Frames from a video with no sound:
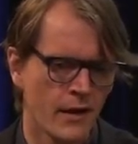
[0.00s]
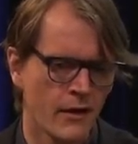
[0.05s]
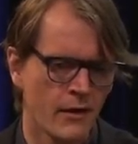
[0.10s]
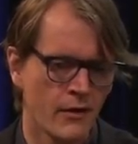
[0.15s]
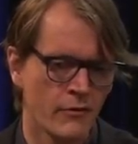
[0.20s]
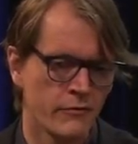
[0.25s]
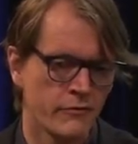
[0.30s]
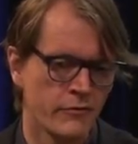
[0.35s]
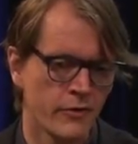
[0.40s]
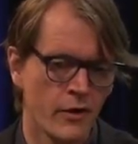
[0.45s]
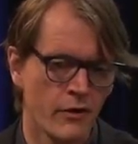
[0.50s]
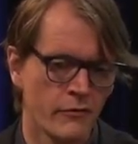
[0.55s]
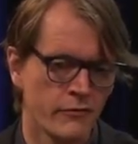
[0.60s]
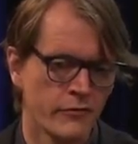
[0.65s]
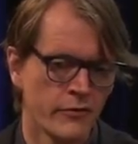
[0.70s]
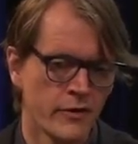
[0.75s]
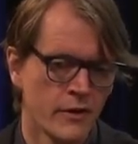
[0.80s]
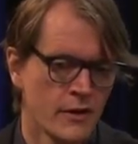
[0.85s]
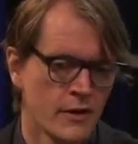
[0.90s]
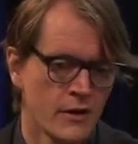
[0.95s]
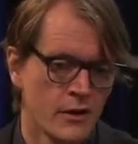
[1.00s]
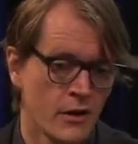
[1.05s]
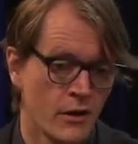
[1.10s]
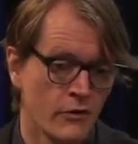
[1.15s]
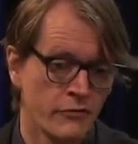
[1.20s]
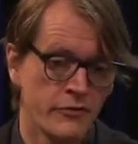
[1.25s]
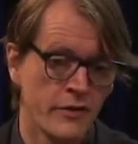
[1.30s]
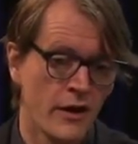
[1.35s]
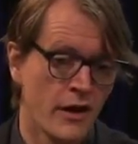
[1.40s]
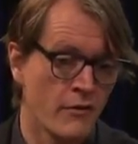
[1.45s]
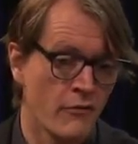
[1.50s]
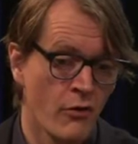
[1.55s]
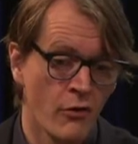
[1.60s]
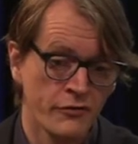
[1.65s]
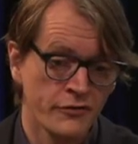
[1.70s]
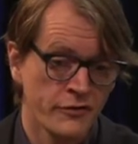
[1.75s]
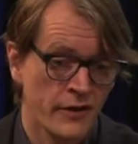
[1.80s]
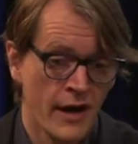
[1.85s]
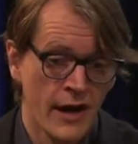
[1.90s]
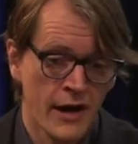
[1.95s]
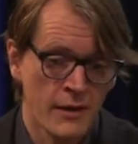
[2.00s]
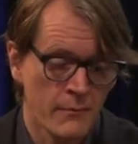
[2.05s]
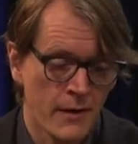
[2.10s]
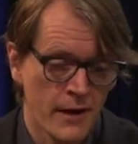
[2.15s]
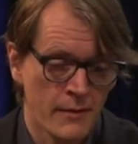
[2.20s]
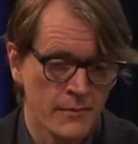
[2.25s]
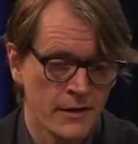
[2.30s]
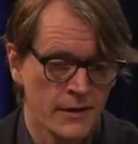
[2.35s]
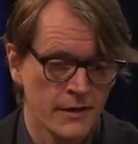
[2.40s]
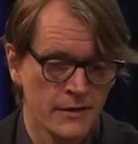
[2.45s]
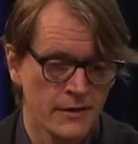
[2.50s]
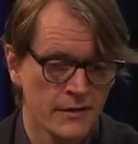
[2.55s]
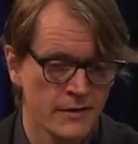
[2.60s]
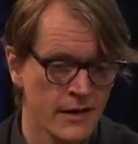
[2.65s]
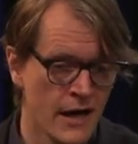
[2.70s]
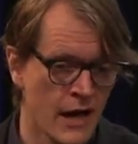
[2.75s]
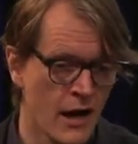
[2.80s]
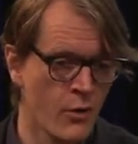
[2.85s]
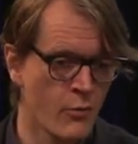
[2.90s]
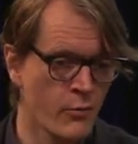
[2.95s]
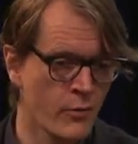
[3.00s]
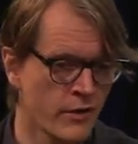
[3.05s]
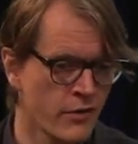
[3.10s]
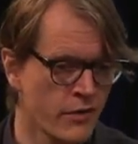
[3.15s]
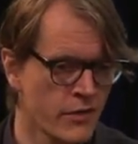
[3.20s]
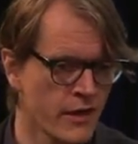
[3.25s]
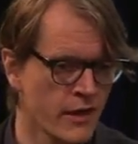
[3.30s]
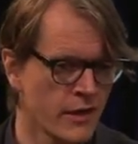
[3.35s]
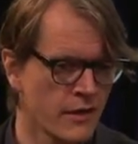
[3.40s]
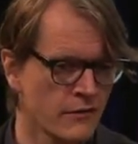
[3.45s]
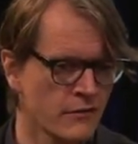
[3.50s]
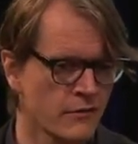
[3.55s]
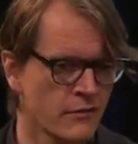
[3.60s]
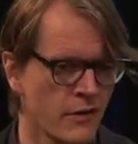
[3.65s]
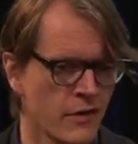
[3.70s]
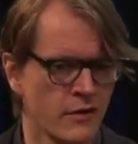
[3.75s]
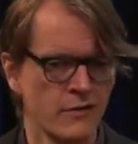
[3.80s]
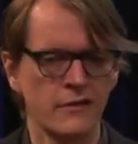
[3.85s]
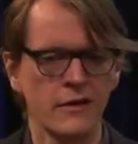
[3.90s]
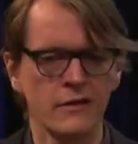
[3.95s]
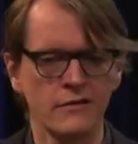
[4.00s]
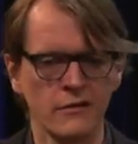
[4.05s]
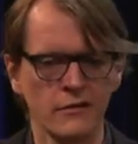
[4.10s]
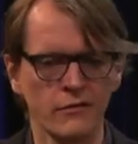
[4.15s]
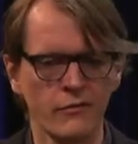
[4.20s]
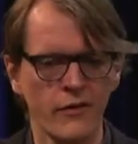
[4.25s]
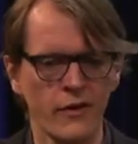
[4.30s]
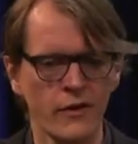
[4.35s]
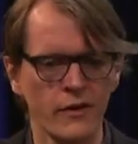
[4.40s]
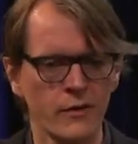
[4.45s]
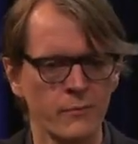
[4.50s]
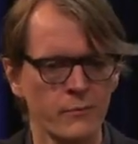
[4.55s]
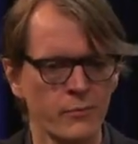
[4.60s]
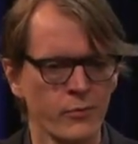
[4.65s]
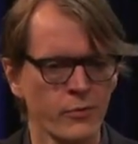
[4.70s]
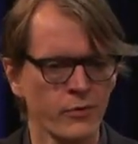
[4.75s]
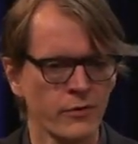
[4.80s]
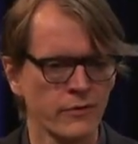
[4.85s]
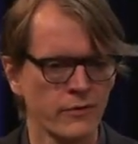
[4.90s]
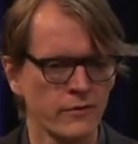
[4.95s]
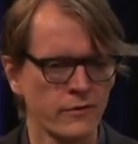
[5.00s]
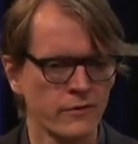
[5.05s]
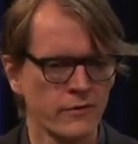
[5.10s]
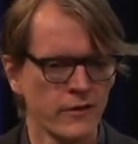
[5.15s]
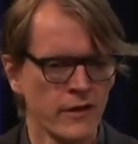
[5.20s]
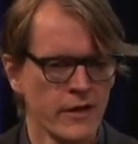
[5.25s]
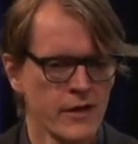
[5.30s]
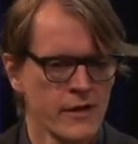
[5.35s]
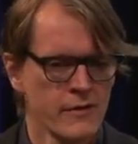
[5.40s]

of, of of of time I mean now we think it's it, this is very important